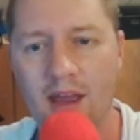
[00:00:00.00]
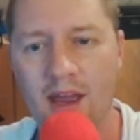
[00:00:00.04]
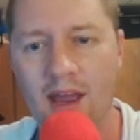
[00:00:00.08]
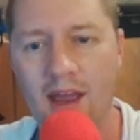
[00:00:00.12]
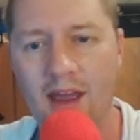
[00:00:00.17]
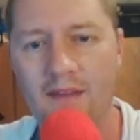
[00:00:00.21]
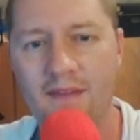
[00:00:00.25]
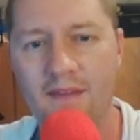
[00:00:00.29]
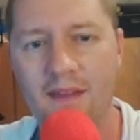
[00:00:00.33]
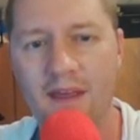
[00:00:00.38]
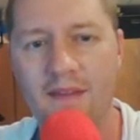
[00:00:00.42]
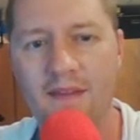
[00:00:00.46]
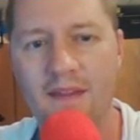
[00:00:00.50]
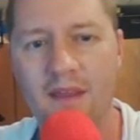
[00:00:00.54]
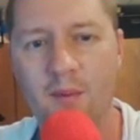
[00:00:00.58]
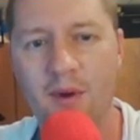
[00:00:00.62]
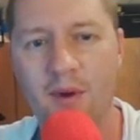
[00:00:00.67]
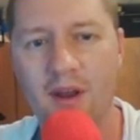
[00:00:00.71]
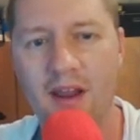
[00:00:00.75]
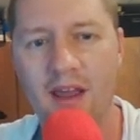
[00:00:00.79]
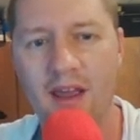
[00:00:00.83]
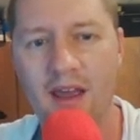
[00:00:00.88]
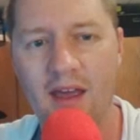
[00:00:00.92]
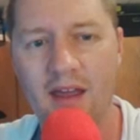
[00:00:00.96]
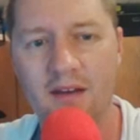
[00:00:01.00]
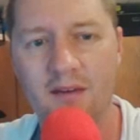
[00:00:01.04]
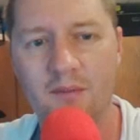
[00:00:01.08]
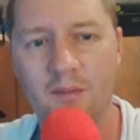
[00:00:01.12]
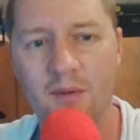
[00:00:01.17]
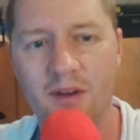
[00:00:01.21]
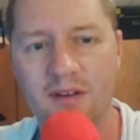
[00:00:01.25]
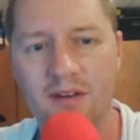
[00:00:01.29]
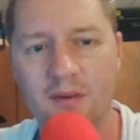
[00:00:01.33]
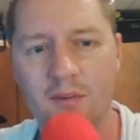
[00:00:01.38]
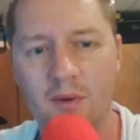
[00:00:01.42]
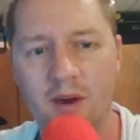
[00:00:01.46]
And then they went ahead and
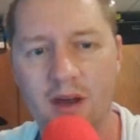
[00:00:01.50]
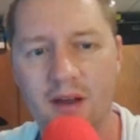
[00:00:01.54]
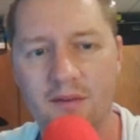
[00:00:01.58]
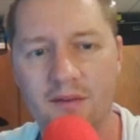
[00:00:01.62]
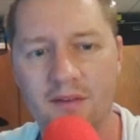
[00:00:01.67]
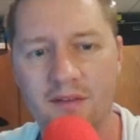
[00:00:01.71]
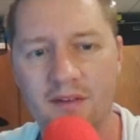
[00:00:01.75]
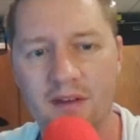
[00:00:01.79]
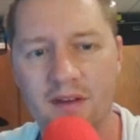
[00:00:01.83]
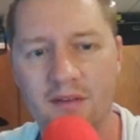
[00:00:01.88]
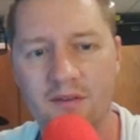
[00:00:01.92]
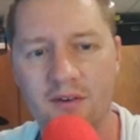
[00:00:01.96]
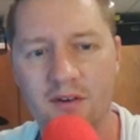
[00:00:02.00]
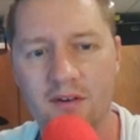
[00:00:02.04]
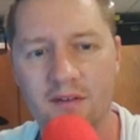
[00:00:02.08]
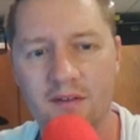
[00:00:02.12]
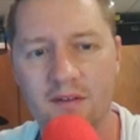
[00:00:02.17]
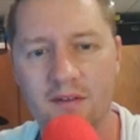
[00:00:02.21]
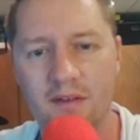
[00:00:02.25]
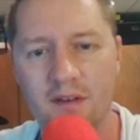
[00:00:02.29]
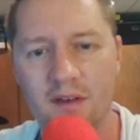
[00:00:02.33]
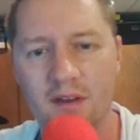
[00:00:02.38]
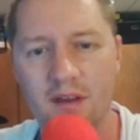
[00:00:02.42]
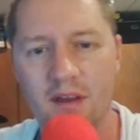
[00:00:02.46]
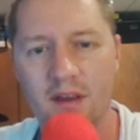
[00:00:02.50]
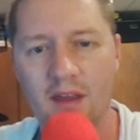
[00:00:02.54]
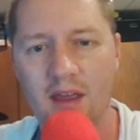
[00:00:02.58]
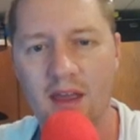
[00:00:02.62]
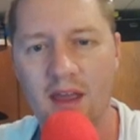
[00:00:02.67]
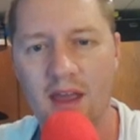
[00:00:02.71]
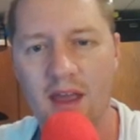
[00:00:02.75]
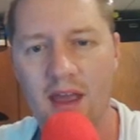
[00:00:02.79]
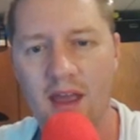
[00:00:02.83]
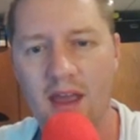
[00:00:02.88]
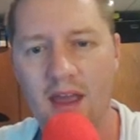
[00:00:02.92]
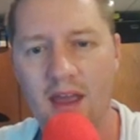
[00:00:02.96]
went to wide receivers
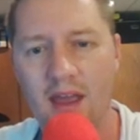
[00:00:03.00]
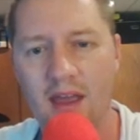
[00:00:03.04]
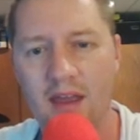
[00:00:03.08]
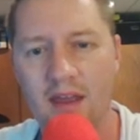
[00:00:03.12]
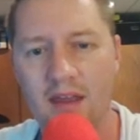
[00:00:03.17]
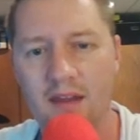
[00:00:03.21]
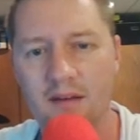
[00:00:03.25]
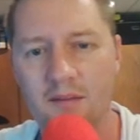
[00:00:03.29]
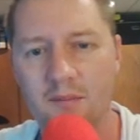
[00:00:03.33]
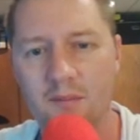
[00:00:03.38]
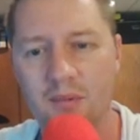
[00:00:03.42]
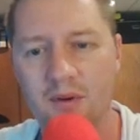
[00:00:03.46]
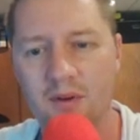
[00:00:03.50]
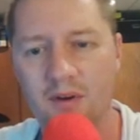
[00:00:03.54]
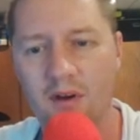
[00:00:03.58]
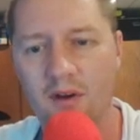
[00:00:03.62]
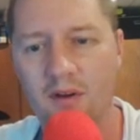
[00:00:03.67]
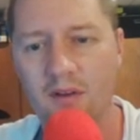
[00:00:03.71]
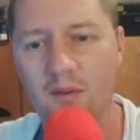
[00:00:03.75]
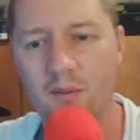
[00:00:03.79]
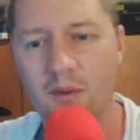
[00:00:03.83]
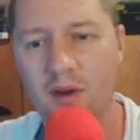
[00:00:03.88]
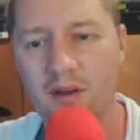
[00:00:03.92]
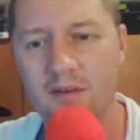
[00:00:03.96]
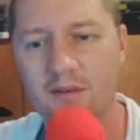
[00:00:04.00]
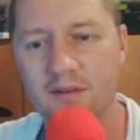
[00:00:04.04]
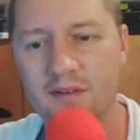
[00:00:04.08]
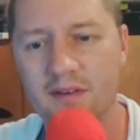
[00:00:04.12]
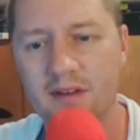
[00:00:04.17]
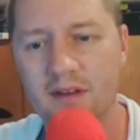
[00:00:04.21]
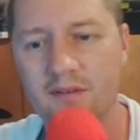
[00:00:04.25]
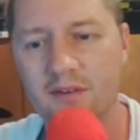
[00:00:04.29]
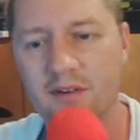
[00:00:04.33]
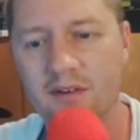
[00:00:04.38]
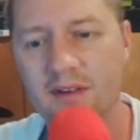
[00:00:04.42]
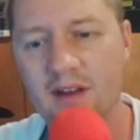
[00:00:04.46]
and put all the wide
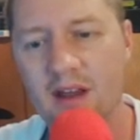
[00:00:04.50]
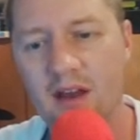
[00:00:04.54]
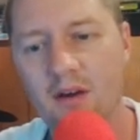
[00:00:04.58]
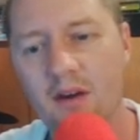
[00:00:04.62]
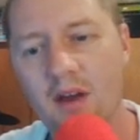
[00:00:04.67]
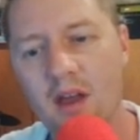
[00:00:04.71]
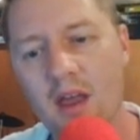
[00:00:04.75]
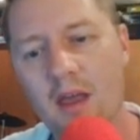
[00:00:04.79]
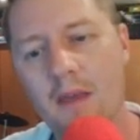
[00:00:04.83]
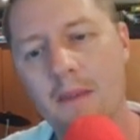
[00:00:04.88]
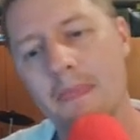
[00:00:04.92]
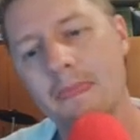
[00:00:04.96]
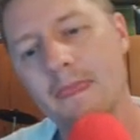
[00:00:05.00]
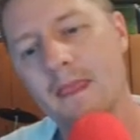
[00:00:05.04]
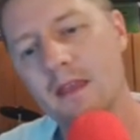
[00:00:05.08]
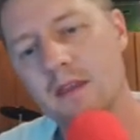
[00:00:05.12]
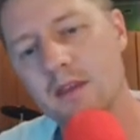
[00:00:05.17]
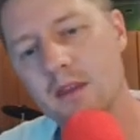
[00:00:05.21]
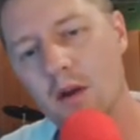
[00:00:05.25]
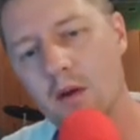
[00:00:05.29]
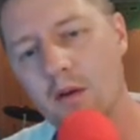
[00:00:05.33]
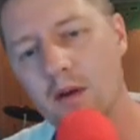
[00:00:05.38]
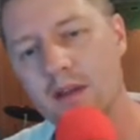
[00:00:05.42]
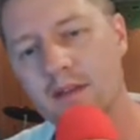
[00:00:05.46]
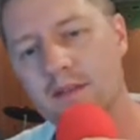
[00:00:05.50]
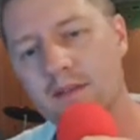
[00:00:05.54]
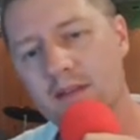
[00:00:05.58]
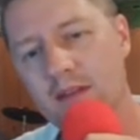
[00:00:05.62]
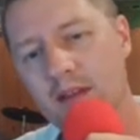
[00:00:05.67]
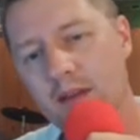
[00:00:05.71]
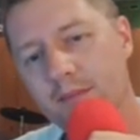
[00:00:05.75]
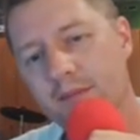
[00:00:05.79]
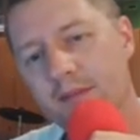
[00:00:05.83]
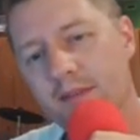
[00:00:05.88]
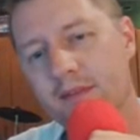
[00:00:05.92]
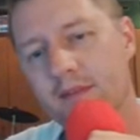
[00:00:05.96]
receivers. Now, it
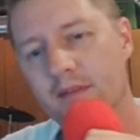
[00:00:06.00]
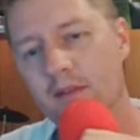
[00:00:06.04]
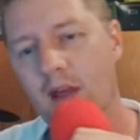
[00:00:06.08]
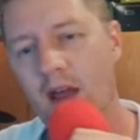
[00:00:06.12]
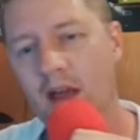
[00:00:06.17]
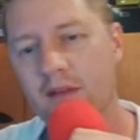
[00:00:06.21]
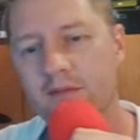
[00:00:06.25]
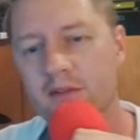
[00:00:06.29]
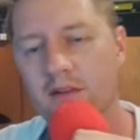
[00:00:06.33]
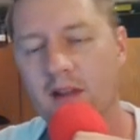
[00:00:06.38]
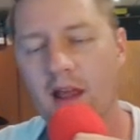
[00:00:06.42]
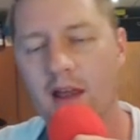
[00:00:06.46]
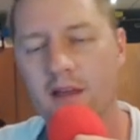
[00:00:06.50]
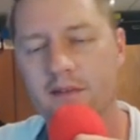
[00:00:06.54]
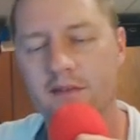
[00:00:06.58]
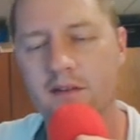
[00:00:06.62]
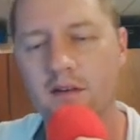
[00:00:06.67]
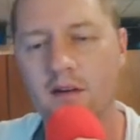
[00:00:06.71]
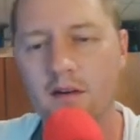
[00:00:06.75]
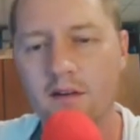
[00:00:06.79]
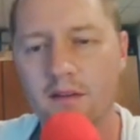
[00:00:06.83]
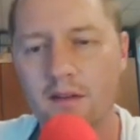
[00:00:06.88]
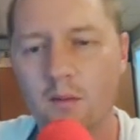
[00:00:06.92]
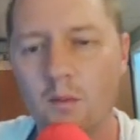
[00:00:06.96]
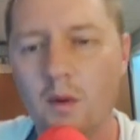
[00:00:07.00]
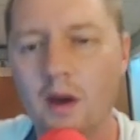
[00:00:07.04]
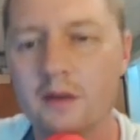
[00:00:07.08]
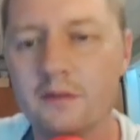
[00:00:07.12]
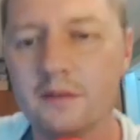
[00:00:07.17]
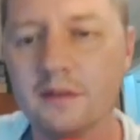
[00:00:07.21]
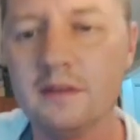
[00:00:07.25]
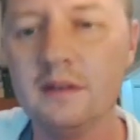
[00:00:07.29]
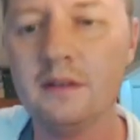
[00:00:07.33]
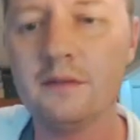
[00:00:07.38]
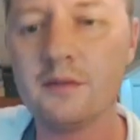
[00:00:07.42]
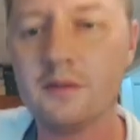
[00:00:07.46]
seems after last year that wide
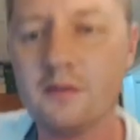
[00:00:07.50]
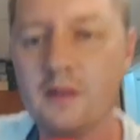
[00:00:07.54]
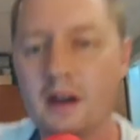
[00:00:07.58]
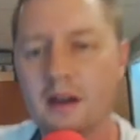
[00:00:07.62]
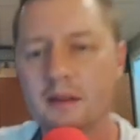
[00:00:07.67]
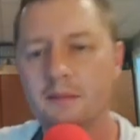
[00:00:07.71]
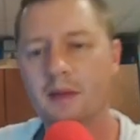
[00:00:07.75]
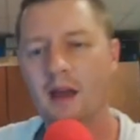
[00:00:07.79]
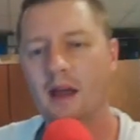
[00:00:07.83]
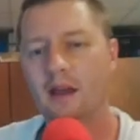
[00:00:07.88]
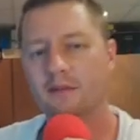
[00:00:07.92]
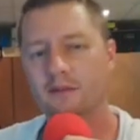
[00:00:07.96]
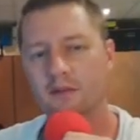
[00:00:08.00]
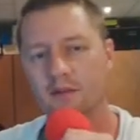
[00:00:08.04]
receiver, running back,